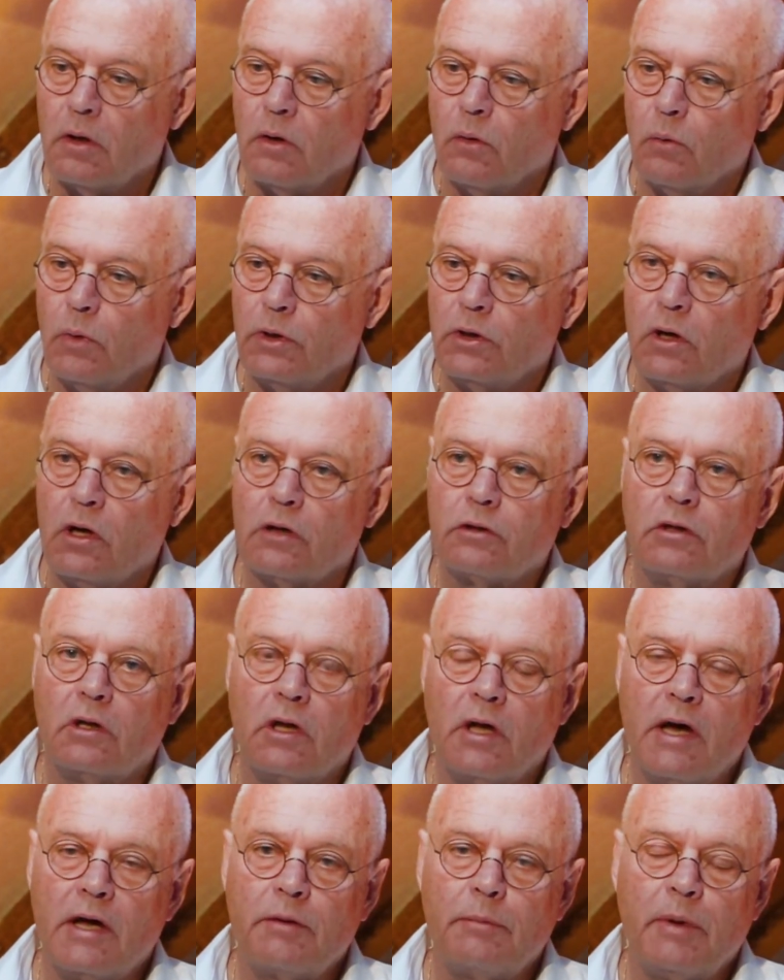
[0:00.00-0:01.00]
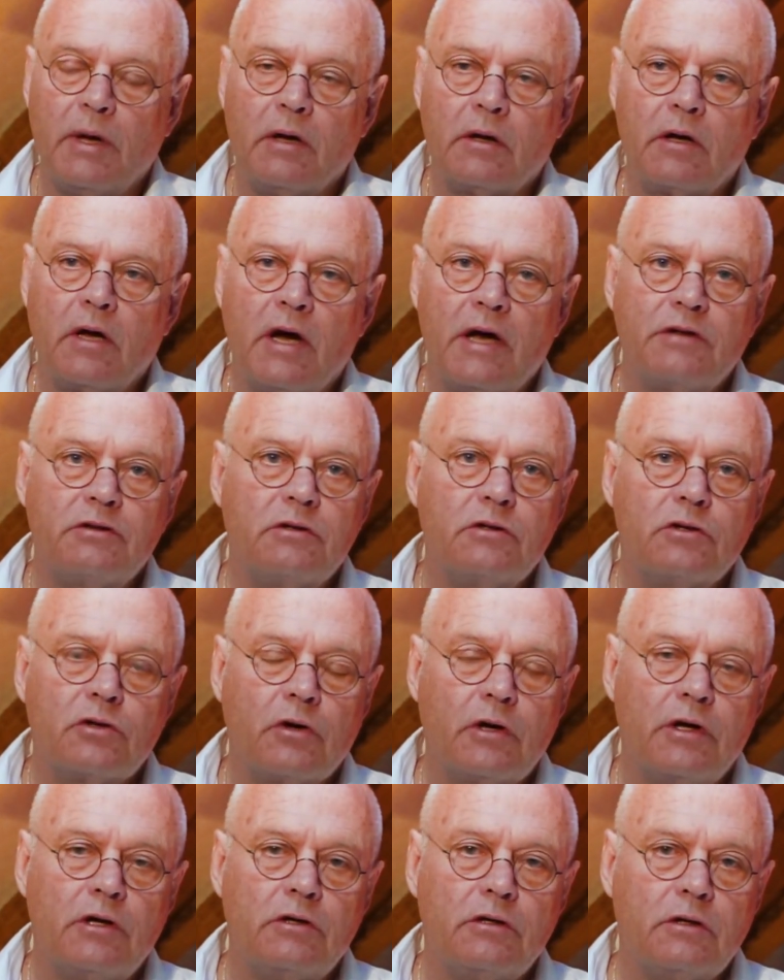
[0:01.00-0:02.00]
We talked a lot about
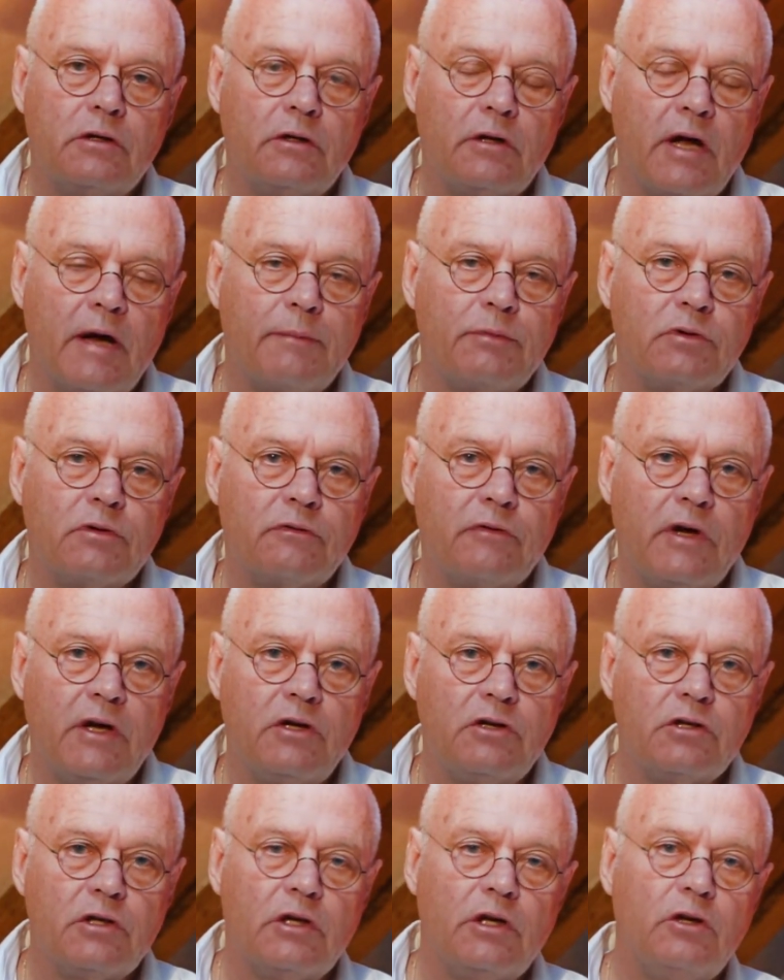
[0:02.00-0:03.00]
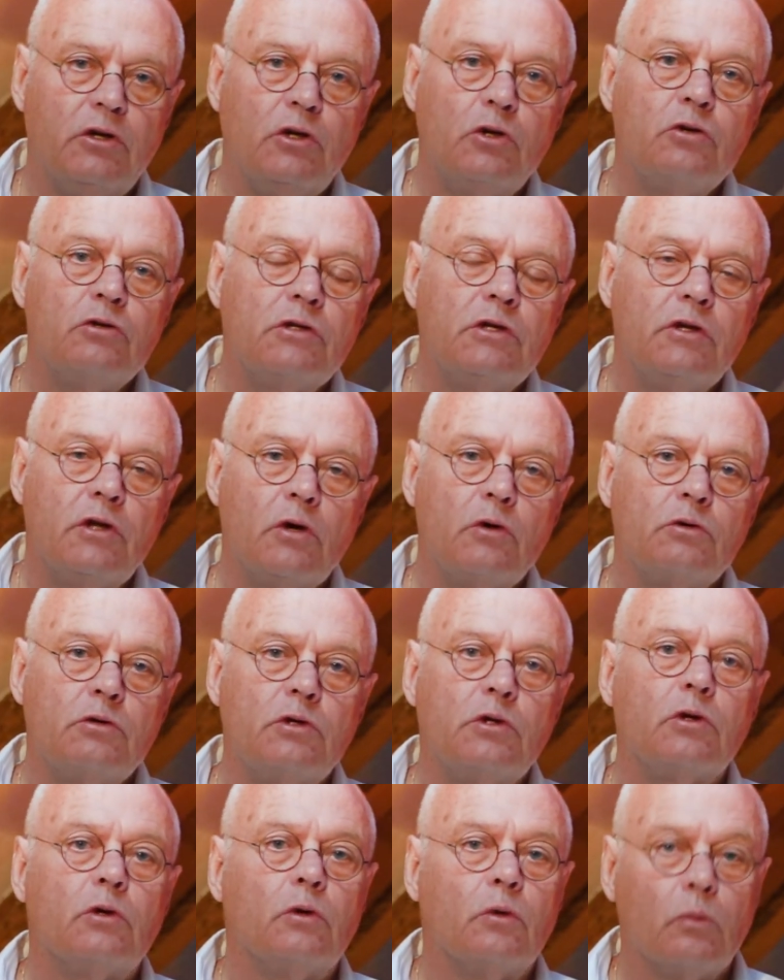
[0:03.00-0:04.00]
concentration and observation and using those
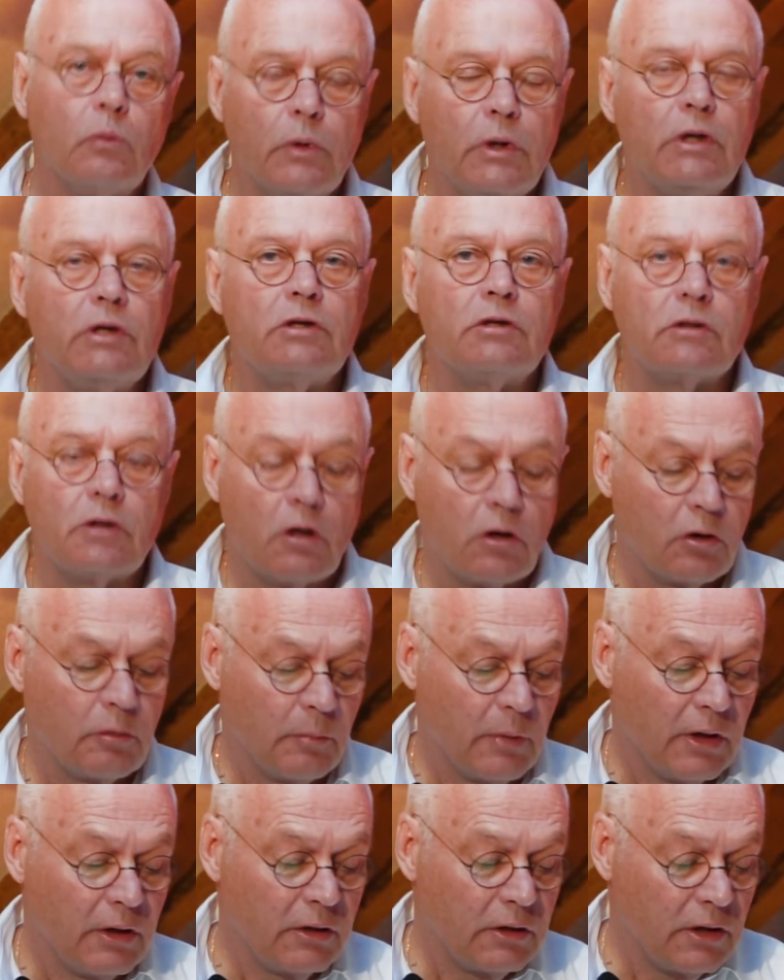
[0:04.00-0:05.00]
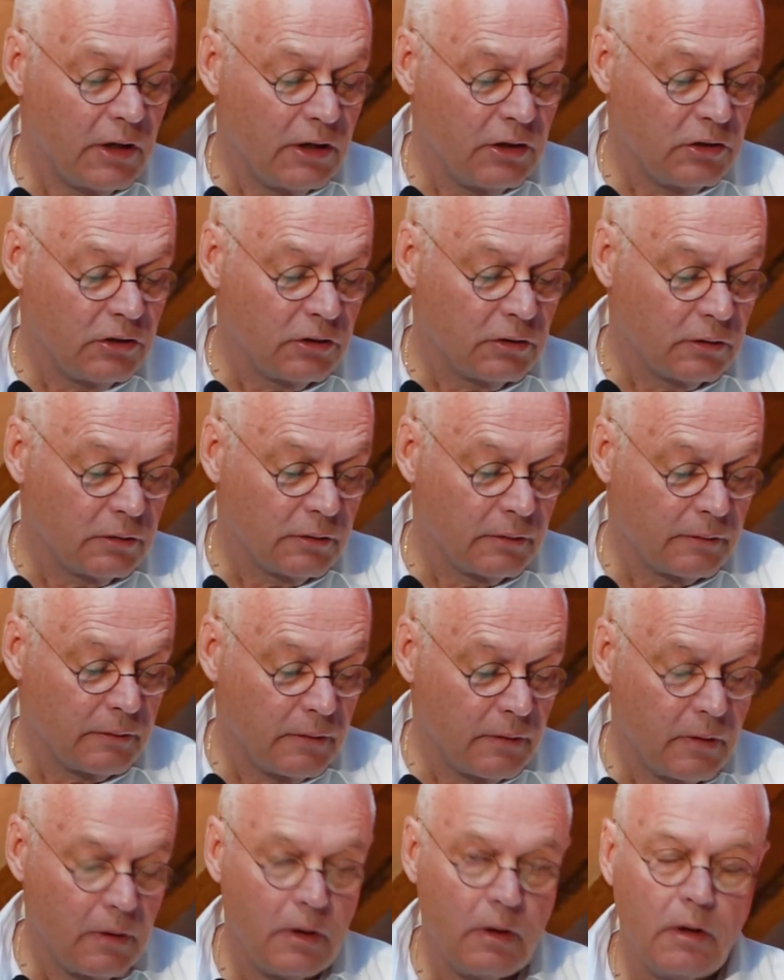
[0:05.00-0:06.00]
to restart meditation.
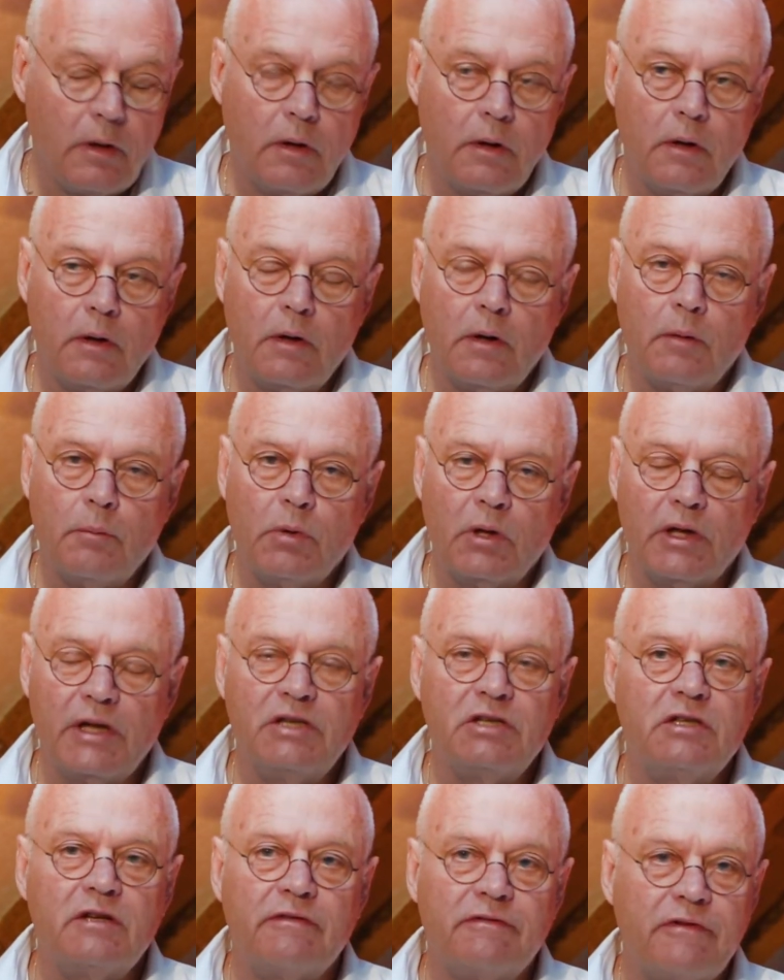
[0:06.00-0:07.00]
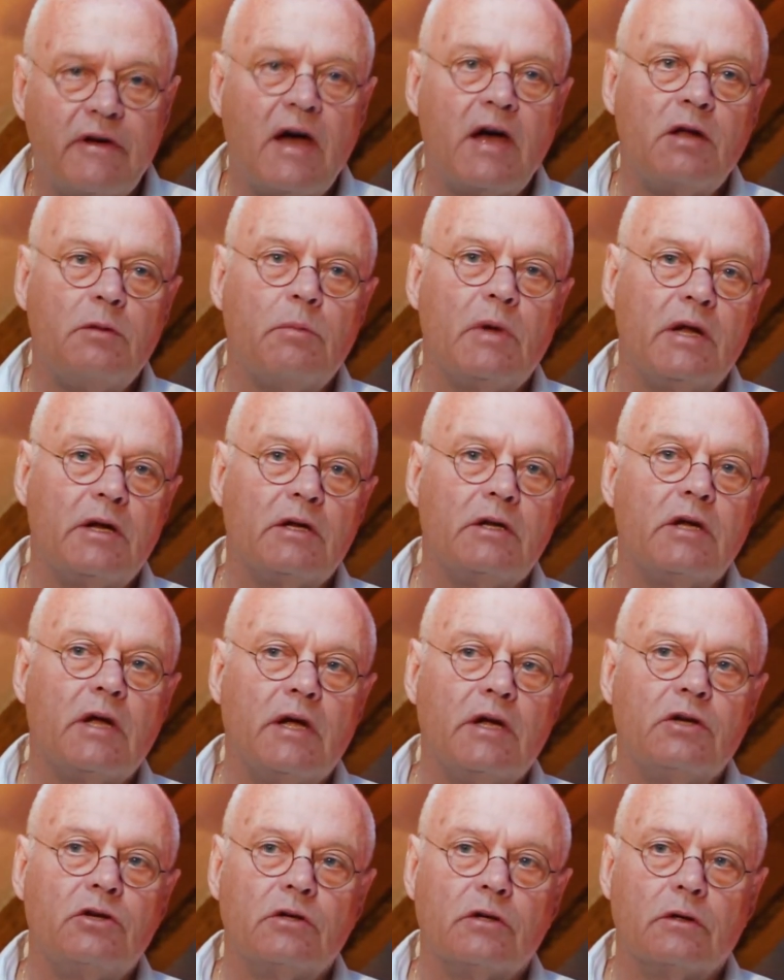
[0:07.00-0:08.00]
But let's define
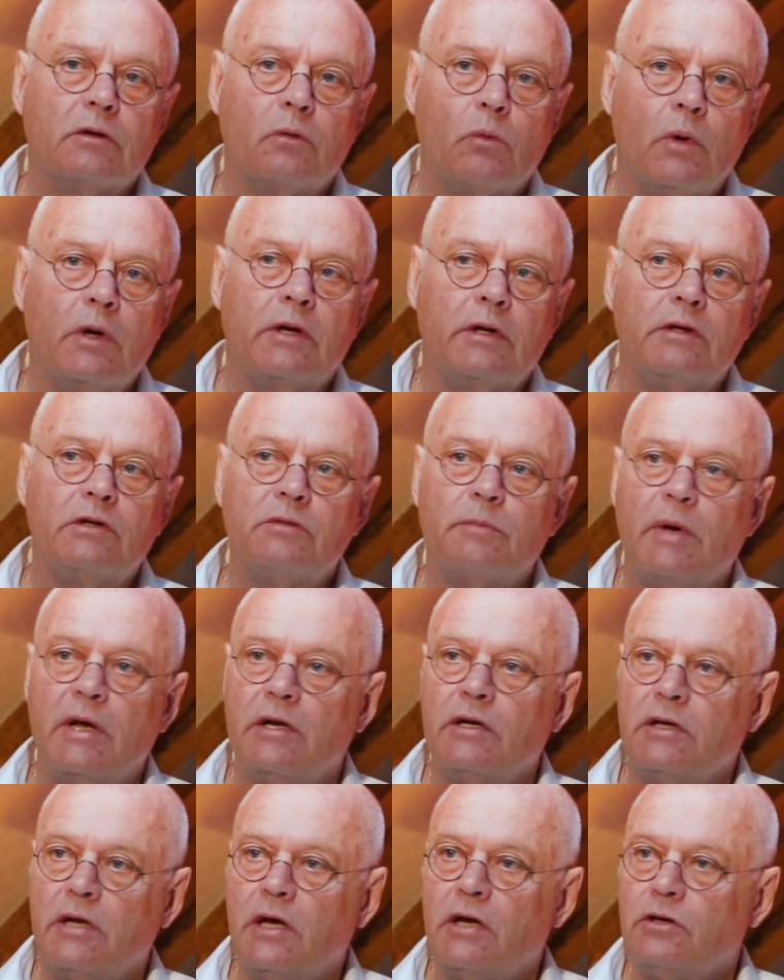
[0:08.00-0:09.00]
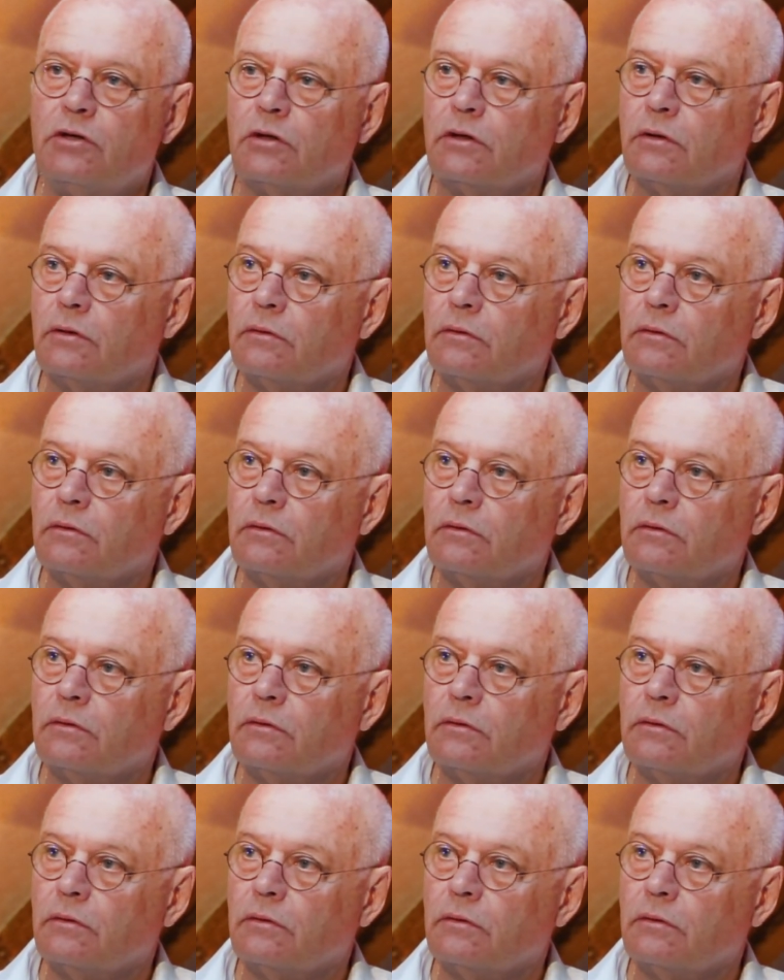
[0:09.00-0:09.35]
meditation. What is meditation?